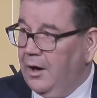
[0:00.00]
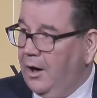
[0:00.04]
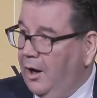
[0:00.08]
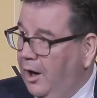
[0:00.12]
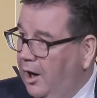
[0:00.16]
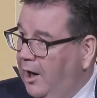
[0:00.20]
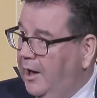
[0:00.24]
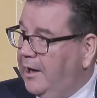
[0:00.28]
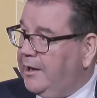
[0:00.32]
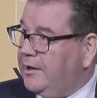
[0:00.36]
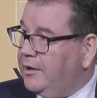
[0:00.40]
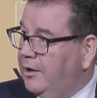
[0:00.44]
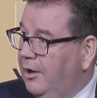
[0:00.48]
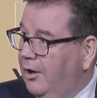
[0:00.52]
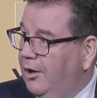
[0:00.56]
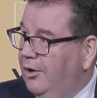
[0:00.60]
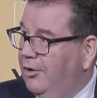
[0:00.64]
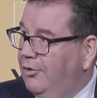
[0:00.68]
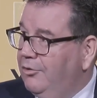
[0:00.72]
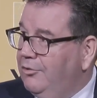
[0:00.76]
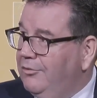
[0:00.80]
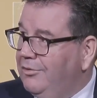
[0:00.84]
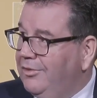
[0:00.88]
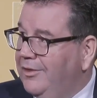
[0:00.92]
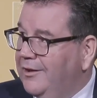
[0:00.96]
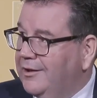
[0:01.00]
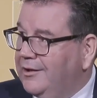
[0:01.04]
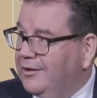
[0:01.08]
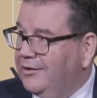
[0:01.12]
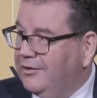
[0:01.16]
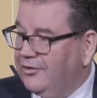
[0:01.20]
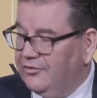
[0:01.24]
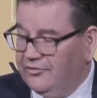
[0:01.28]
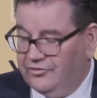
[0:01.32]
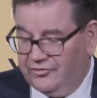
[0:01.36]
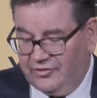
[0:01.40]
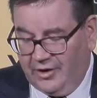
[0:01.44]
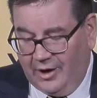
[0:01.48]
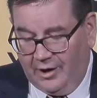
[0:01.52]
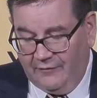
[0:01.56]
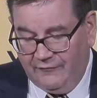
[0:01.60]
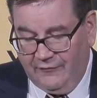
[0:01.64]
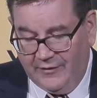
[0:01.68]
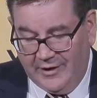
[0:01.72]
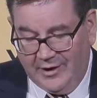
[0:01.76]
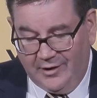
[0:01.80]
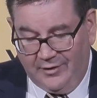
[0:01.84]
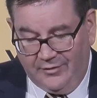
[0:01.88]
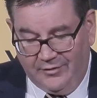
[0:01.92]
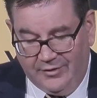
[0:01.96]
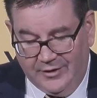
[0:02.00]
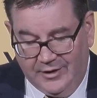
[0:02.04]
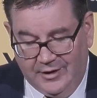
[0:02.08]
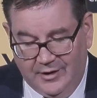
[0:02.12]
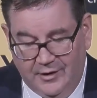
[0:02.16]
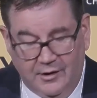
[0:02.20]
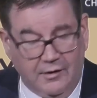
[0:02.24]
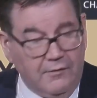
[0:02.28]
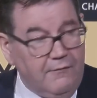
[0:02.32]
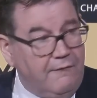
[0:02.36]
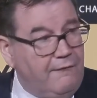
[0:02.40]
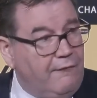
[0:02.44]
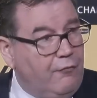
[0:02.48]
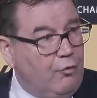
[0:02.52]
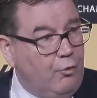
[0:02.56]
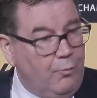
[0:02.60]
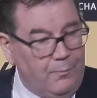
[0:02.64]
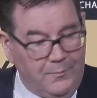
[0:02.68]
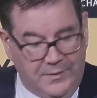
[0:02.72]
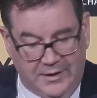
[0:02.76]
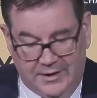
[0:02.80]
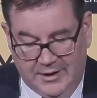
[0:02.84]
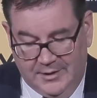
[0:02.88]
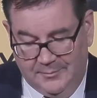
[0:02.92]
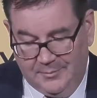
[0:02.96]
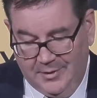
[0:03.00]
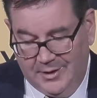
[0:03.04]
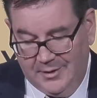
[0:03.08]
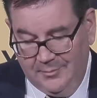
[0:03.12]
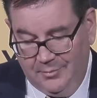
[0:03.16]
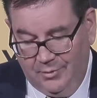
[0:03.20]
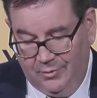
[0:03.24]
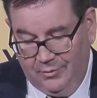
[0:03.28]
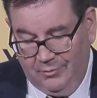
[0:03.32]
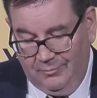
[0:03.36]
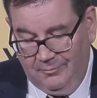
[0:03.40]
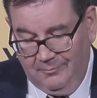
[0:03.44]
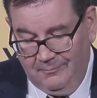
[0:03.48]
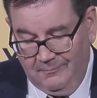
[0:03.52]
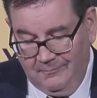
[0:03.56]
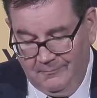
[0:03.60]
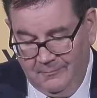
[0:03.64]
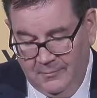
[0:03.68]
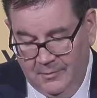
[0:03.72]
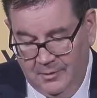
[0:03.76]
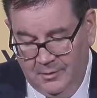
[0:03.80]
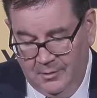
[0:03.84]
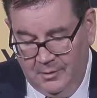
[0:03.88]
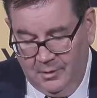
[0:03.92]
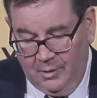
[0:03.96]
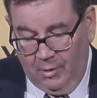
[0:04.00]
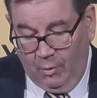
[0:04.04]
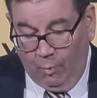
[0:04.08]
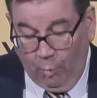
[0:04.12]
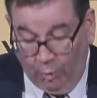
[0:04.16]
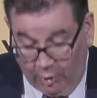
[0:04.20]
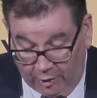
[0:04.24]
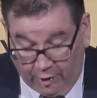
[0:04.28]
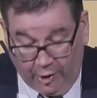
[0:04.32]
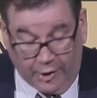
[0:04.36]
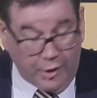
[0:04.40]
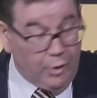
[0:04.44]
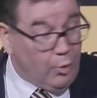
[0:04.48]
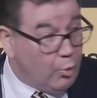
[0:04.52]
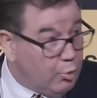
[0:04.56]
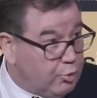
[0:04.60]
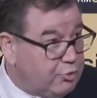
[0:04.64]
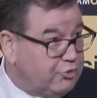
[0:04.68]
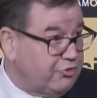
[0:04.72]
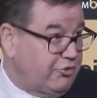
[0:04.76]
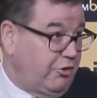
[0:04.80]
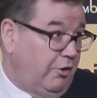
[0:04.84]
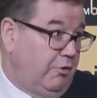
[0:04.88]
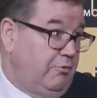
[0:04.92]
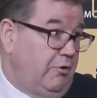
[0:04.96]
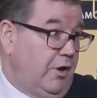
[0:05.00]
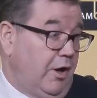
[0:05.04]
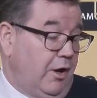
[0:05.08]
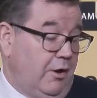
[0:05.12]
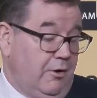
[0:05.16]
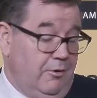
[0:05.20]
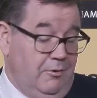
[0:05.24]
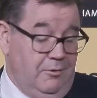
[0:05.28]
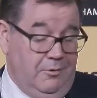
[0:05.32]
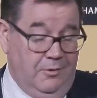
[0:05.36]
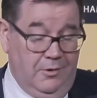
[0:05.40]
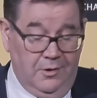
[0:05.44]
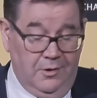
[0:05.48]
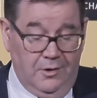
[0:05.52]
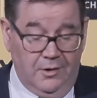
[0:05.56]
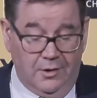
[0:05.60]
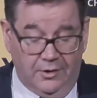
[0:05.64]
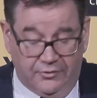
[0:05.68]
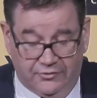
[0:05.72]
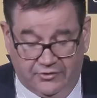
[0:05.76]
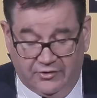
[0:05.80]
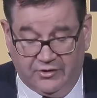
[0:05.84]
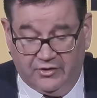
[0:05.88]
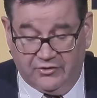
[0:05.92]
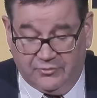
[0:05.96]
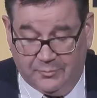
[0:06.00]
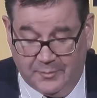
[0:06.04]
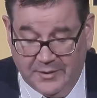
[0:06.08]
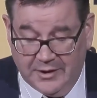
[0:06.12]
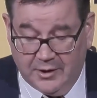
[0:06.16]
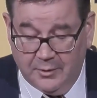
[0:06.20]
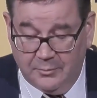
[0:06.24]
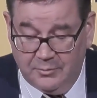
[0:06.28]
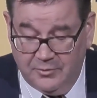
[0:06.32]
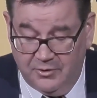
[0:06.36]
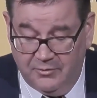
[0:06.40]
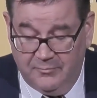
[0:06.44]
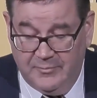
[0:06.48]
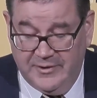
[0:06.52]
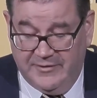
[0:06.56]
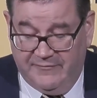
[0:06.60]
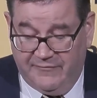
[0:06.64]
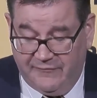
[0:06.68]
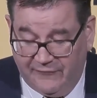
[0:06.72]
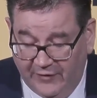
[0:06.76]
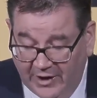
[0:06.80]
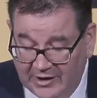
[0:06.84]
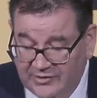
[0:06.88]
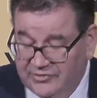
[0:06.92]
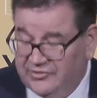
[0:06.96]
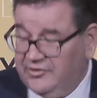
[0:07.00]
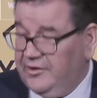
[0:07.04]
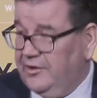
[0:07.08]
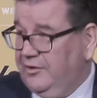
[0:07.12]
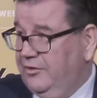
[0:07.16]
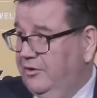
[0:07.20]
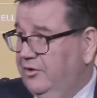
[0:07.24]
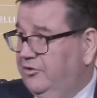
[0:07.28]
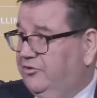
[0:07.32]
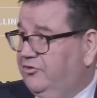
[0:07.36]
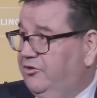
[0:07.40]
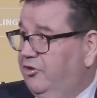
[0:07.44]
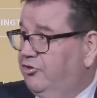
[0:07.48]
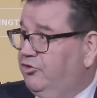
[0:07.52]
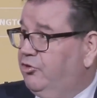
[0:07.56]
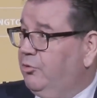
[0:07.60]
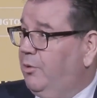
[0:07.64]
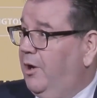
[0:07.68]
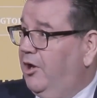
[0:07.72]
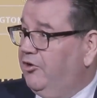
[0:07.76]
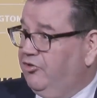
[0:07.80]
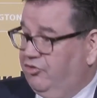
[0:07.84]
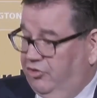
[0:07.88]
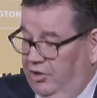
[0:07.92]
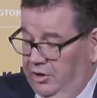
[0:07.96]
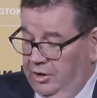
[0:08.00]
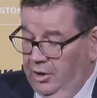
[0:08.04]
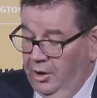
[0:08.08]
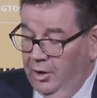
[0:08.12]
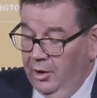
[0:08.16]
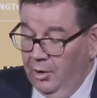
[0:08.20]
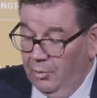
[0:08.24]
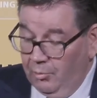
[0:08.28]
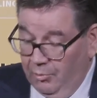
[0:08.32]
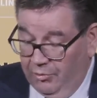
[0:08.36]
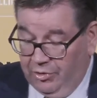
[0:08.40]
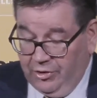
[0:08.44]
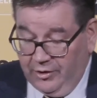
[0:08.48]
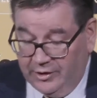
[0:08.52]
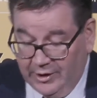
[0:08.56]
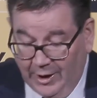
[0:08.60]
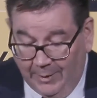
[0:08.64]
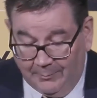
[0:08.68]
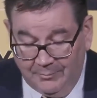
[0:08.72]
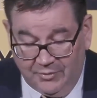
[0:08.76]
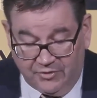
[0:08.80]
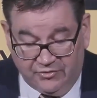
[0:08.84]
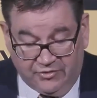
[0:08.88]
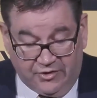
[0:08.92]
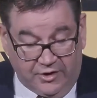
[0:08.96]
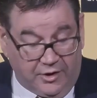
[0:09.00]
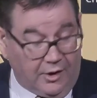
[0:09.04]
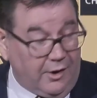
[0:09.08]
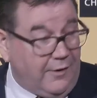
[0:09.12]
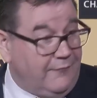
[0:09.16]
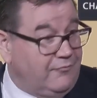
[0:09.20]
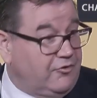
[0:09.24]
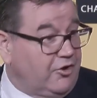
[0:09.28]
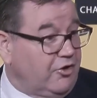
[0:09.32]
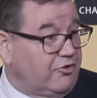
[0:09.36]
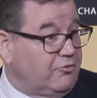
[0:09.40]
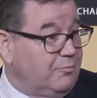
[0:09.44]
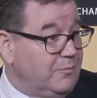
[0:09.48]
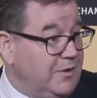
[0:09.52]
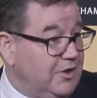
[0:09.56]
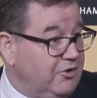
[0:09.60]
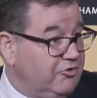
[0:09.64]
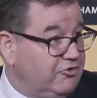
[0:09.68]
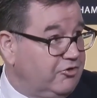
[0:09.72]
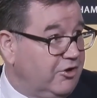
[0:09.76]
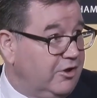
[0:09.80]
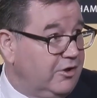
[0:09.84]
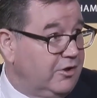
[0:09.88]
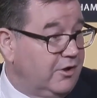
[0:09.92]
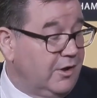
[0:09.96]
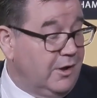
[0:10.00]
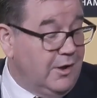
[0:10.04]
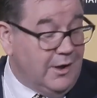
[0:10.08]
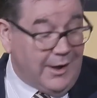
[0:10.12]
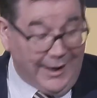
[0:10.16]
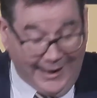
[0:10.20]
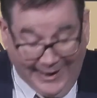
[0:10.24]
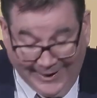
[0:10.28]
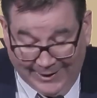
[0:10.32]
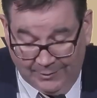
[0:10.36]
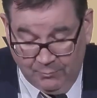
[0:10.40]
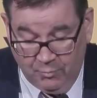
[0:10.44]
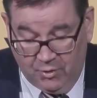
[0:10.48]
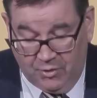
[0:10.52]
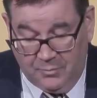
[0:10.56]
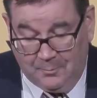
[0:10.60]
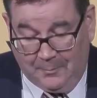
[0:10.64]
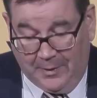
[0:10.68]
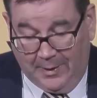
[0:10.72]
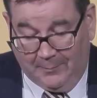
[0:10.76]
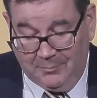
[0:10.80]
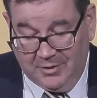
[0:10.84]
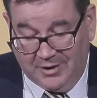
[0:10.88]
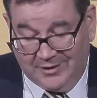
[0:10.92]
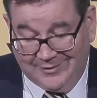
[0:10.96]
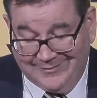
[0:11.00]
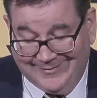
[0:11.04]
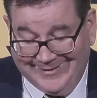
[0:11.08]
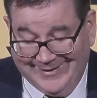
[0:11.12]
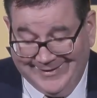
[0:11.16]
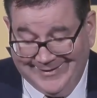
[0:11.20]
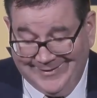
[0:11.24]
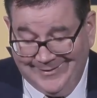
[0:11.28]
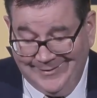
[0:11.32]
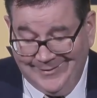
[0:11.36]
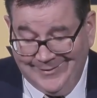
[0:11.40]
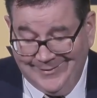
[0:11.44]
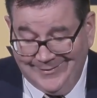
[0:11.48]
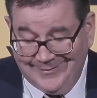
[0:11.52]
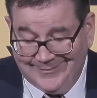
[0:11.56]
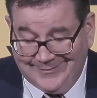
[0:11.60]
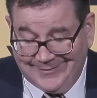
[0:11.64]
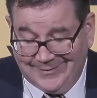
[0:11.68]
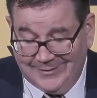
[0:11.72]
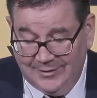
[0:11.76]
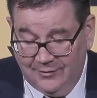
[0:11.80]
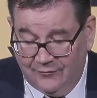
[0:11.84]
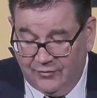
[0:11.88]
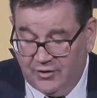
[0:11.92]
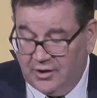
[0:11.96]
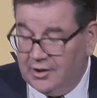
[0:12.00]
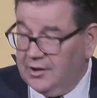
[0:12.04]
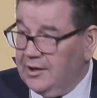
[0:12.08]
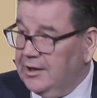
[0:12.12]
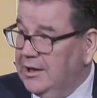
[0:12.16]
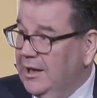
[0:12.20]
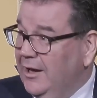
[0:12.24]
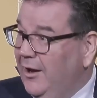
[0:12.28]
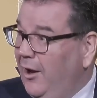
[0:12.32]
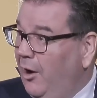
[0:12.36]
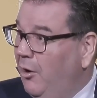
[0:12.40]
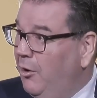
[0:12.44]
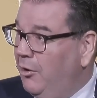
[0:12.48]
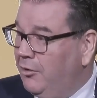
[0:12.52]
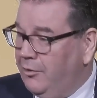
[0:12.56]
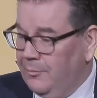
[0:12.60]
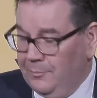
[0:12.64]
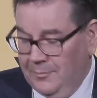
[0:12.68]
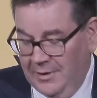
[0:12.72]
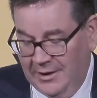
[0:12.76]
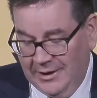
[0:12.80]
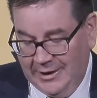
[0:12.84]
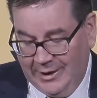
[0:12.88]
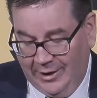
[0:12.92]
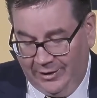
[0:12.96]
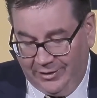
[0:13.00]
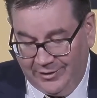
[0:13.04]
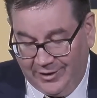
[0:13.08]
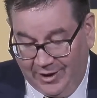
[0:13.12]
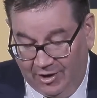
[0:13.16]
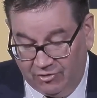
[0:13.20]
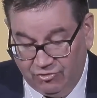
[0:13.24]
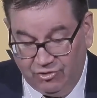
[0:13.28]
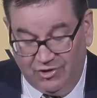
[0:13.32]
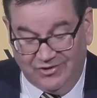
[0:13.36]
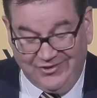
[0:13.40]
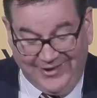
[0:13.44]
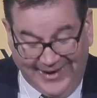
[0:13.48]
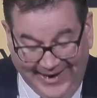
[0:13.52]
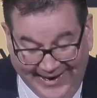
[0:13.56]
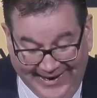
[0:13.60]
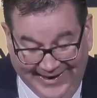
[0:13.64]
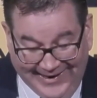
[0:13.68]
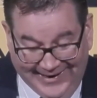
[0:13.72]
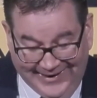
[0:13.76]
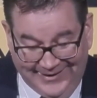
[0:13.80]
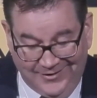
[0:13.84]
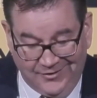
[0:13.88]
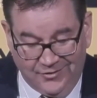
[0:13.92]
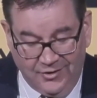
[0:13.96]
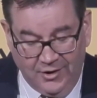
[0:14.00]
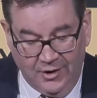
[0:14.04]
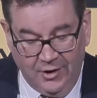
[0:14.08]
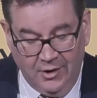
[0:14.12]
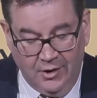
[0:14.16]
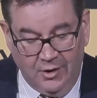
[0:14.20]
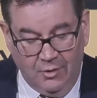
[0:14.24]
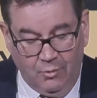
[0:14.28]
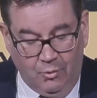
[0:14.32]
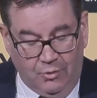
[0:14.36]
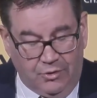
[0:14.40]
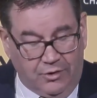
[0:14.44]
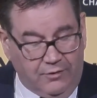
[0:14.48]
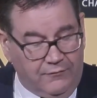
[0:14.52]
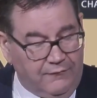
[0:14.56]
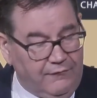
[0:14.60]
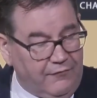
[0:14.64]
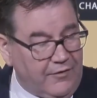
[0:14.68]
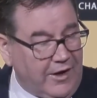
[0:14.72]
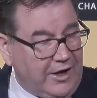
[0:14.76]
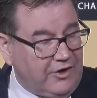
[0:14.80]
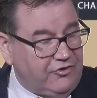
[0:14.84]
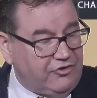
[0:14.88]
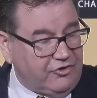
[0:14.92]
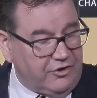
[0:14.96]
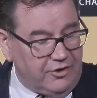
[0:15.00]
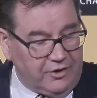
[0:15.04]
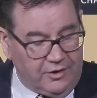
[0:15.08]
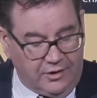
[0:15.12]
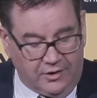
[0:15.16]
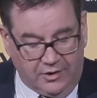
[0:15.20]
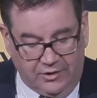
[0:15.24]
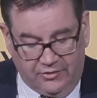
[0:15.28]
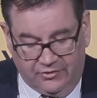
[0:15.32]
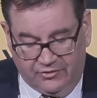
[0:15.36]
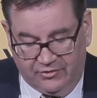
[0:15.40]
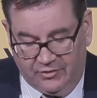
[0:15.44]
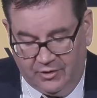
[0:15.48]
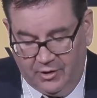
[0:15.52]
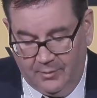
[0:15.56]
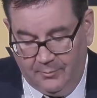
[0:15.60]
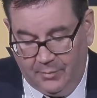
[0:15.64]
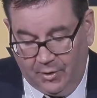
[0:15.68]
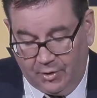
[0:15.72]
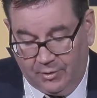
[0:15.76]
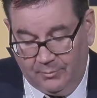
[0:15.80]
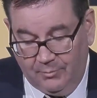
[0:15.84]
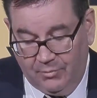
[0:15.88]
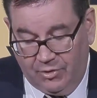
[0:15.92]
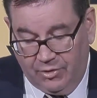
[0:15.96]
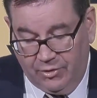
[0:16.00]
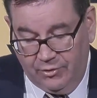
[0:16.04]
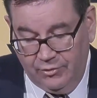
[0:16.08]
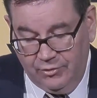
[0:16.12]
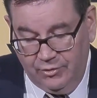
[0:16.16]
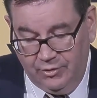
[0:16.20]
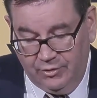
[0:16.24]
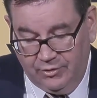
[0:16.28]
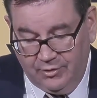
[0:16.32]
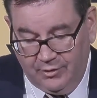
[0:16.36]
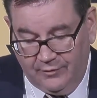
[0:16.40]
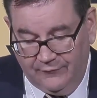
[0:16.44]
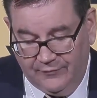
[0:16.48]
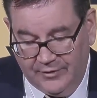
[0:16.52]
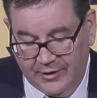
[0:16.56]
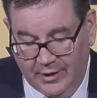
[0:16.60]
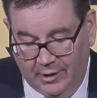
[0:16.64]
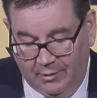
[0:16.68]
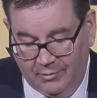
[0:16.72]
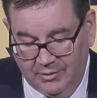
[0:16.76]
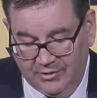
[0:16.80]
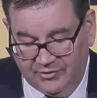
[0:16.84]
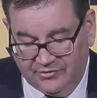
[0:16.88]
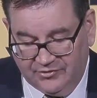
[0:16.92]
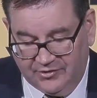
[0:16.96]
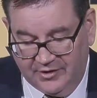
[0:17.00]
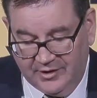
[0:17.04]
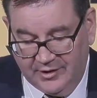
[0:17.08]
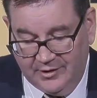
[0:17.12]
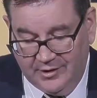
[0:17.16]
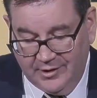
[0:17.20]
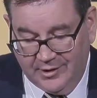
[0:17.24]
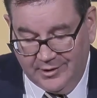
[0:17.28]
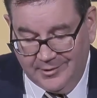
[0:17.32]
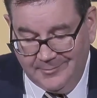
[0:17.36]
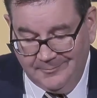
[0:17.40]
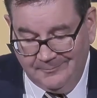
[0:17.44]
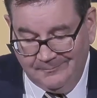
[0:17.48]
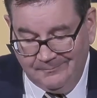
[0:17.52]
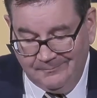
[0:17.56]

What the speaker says: I know that it is tough out there for many people. What I also know is that it's better to be facing this situation with the numbers that I've just mentioned, and with public debt significantly lower than many other countries, and with inflation that is in the bottom third of the OECD.